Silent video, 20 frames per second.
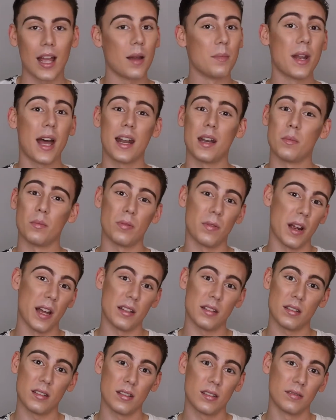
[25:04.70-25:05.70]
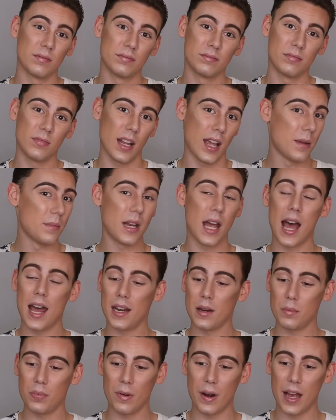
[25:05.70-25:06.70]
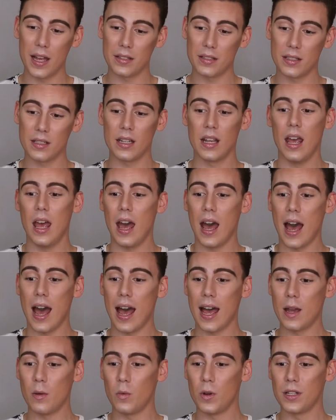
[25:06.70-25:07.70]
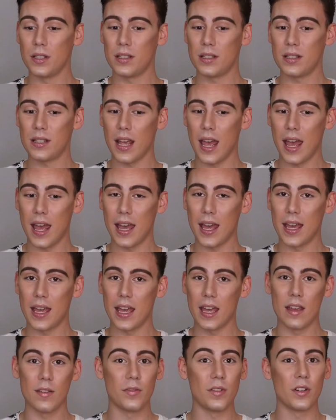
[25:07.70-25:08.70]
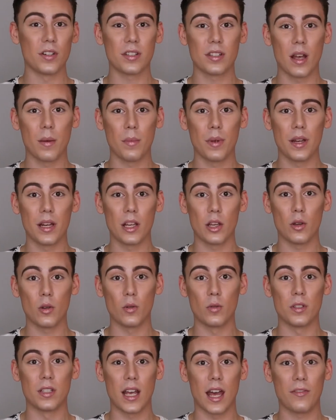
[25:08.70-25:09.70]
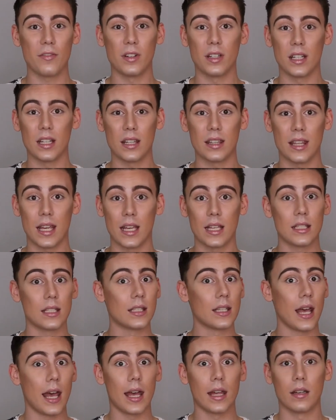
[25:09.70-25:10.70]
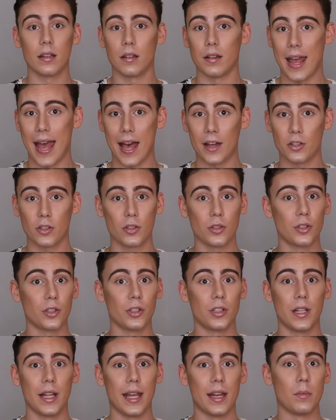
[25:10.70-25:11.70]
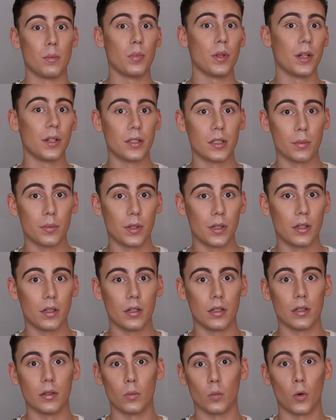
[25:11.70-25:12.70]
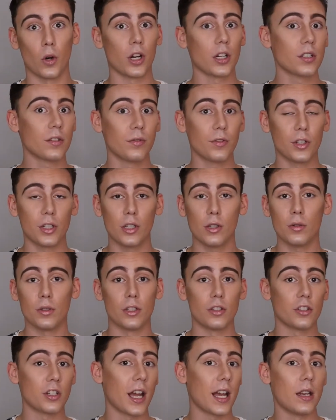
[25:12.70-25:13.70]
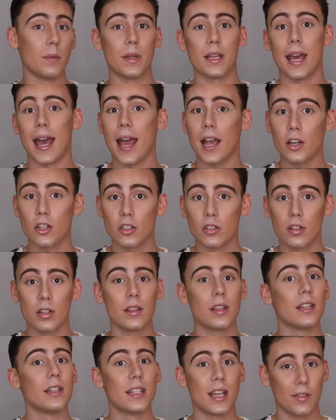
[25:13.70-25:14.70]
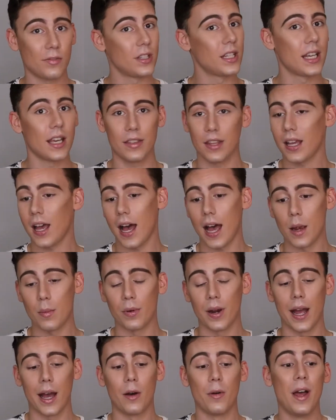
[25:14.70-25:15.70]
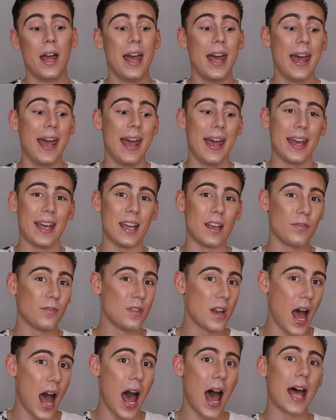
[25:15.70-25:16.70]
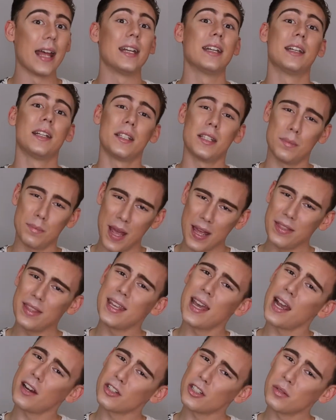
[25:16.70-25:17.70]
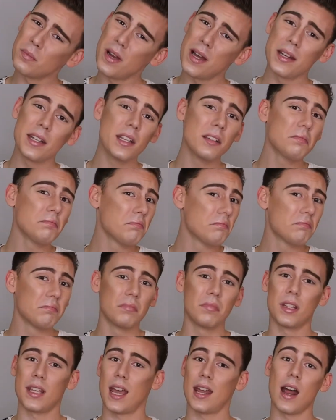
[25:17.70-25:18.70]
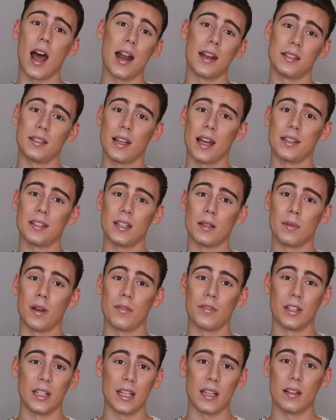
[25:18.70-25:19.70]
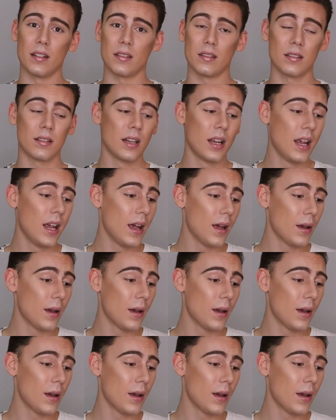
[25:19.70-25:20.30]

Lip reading: I'm not impressed. I'm not impressed. I would say if you're somebody who definitely thinks that natural and buildable works for you and you're trying to be extra, then definitely get the Kybrow. If not, spend the extra money, get Anastasia Beverly Hills.